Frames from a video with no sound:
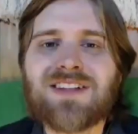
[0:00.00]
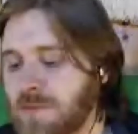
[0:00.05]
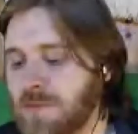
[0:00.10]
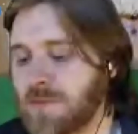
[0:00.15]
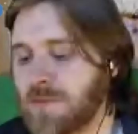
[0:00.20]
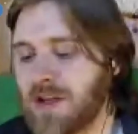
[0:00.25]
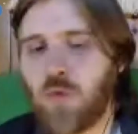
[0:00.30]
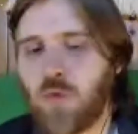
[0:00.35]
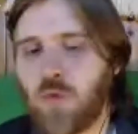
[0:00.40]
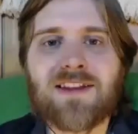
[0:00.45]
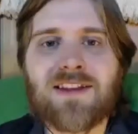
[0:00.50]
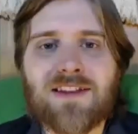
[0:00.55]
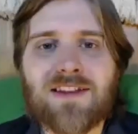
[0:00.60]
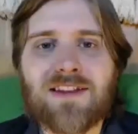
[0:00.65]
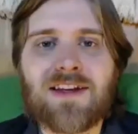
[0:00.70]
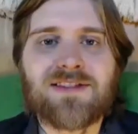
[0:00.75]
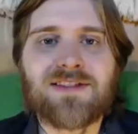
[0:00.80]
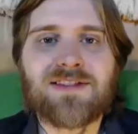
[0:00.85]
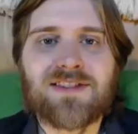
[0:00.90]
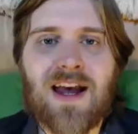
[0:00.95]
Be winding
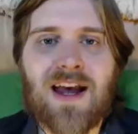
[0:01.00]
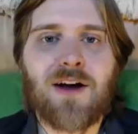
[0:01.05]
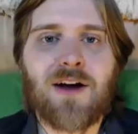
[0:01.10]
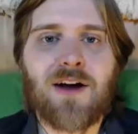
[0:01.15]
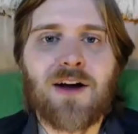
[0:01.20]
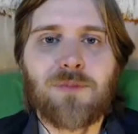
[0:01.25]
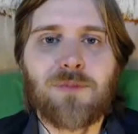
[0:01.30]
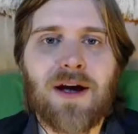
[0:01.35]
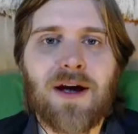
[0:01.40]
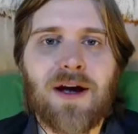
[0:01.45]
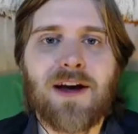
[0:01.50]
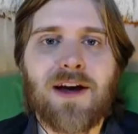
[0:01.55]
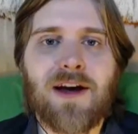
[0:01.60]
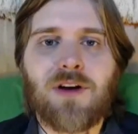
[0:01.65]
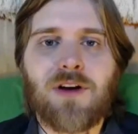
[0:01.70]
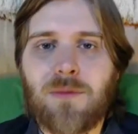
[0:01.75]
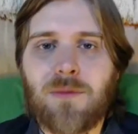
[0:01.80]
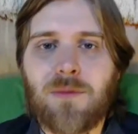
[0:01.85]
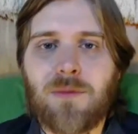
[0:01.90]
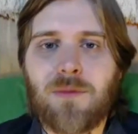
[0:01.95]
things down by now.
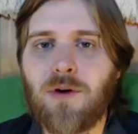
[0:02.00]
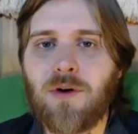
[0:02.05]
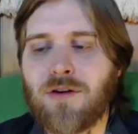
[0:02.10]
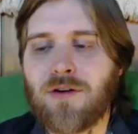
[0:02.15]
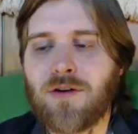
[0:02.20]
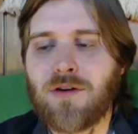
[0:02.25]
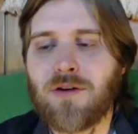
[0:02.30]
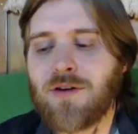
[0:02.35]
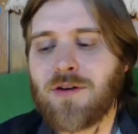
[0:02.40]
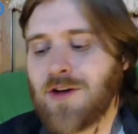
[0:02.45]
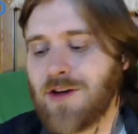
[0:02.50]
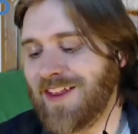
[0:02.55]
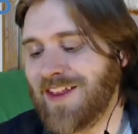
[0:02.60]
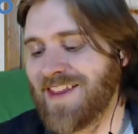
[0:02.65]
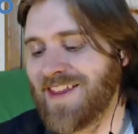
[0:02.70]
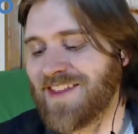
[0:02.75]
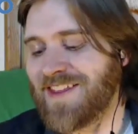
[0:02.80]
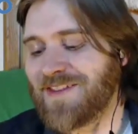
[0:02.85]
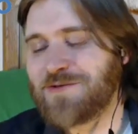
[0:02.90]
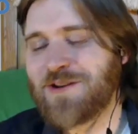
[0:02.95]
Come on.
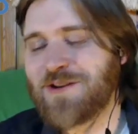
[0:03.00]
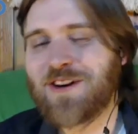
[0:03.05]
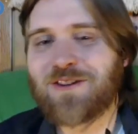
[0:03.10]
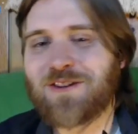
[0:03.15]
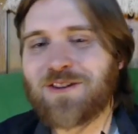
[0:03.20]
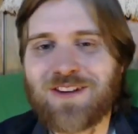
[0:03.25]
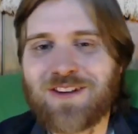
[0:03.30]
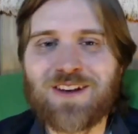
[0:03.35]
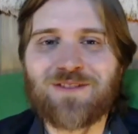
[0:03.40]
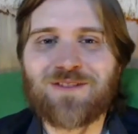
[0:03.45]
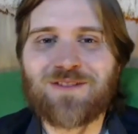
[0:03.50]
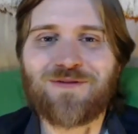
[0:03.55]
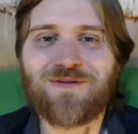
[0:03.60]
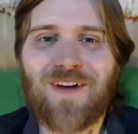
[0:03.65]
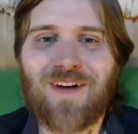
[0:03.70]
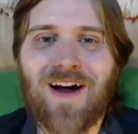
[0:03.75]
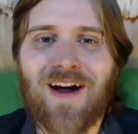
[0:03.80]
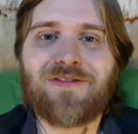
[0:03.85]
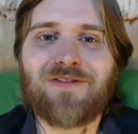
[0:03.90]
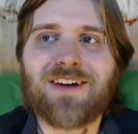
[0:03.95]
We don't need
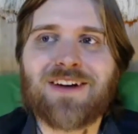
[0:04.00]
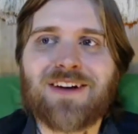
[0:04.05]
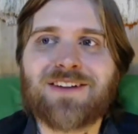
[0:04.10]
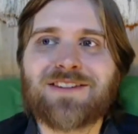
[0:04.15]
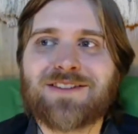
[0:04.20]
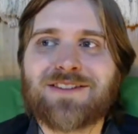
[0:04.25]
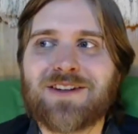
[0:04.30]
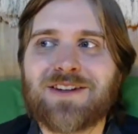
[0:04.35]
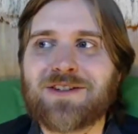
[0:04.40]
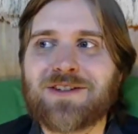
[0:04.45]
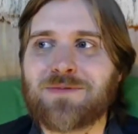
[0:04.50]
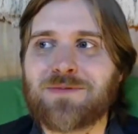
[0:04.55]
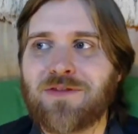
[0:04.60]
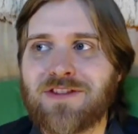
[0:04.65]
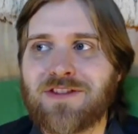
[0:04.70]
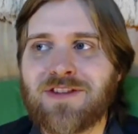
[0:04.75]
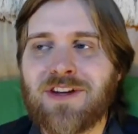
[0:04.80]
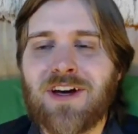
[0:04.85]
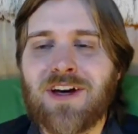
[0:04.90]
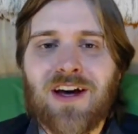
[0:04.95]
five Ice Age movies.
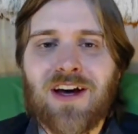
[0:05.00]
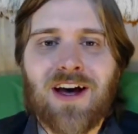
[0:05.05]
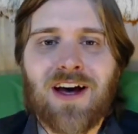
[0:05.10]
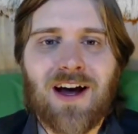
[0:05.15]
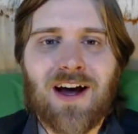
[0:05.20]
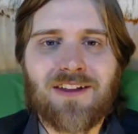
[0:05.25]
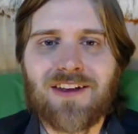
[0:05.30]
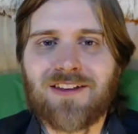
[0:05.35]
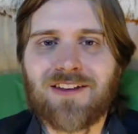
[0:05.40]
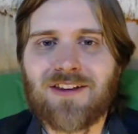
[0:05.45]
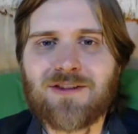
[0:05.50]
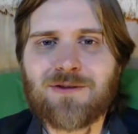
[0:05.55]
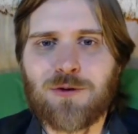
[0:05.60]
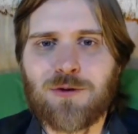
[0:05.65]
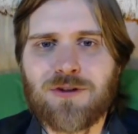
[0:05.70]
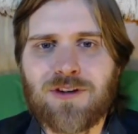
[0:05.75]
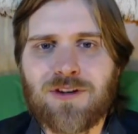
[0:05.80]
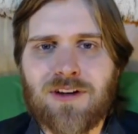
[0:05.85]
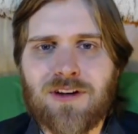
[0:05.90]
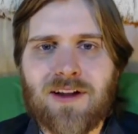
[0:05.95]
I think this
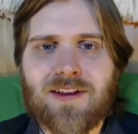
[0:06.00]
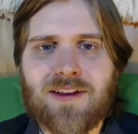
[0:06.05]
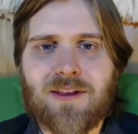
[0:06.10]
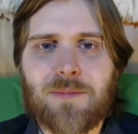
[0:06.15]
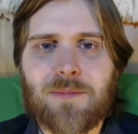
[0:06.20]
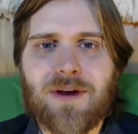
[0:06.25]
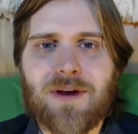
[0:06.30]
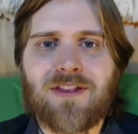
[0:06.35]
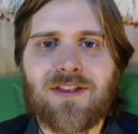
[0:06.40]
one, like the big thing